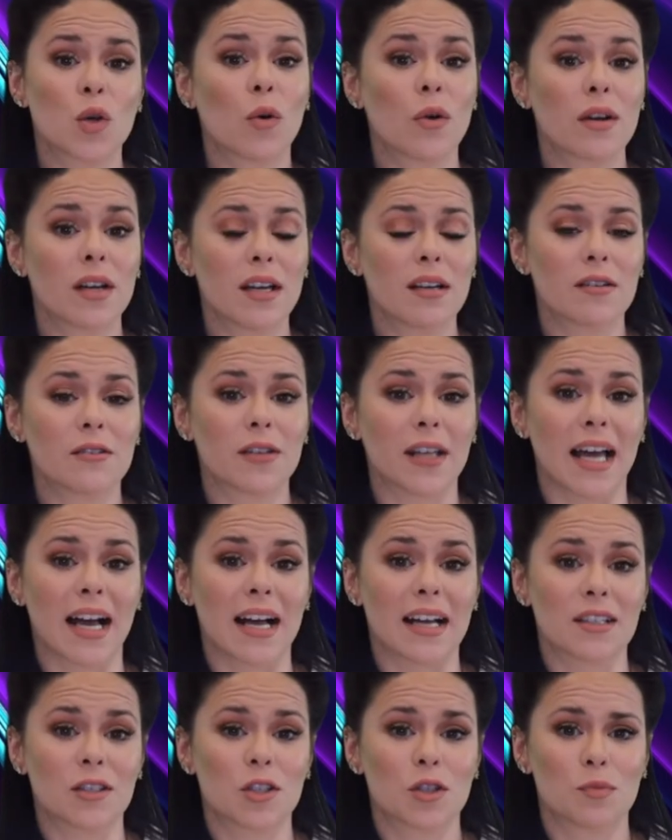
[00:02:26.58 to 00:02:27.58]
Tornado
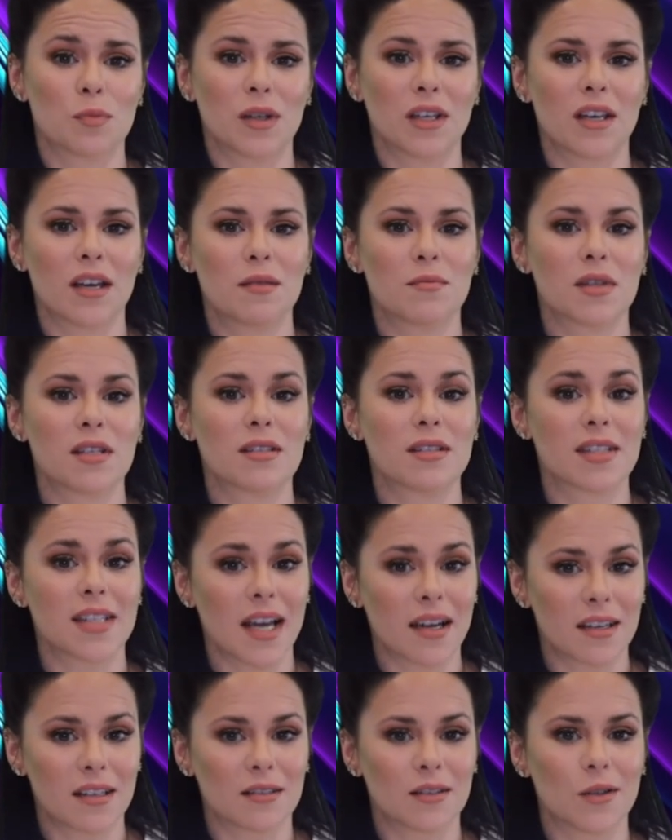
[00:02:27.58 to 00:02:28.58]
Cash became the
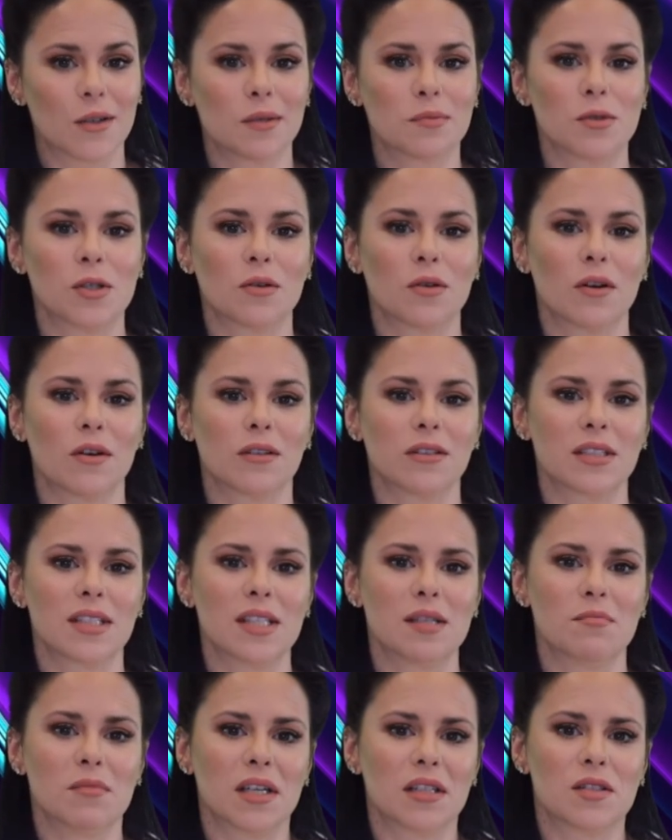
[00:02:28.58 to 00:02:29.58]
second
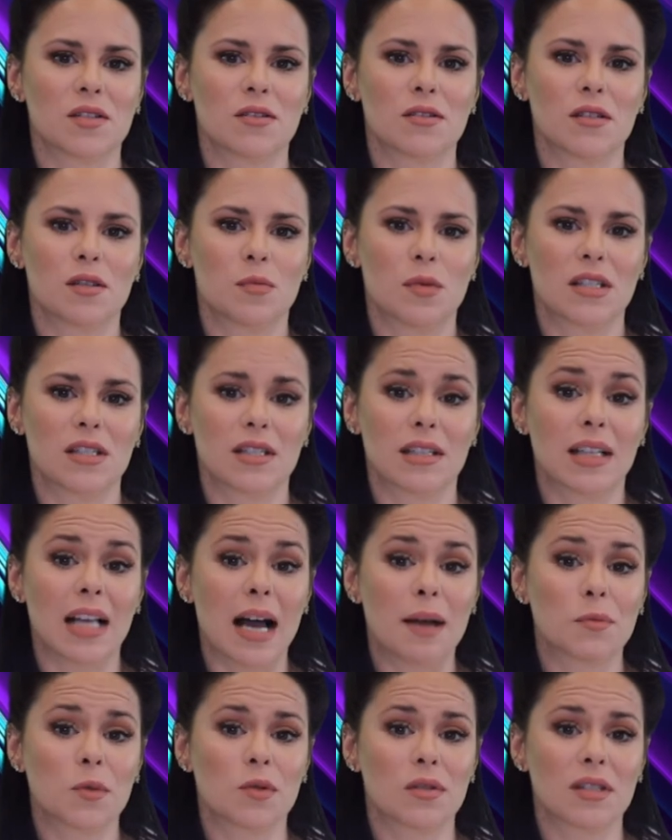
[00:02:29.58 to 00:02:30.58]
cryptocurrency mixer to be
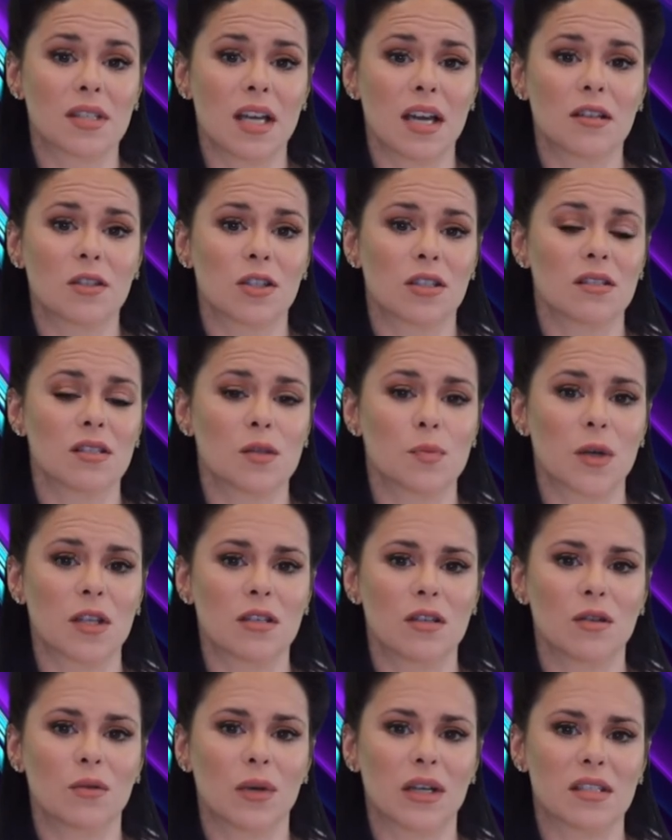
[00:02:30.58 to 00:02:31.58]
slapped with sanctions by
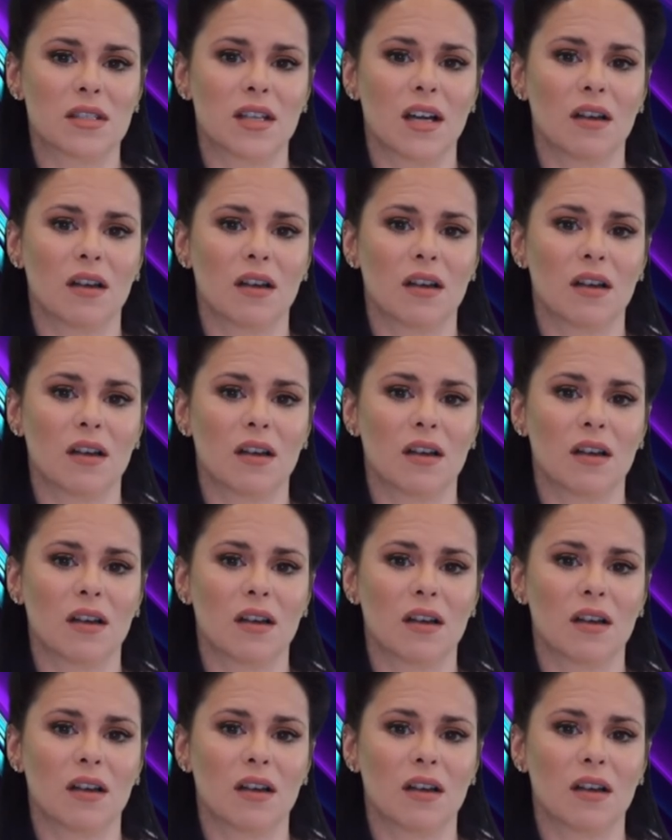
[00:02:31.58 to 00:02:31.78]
the U.S.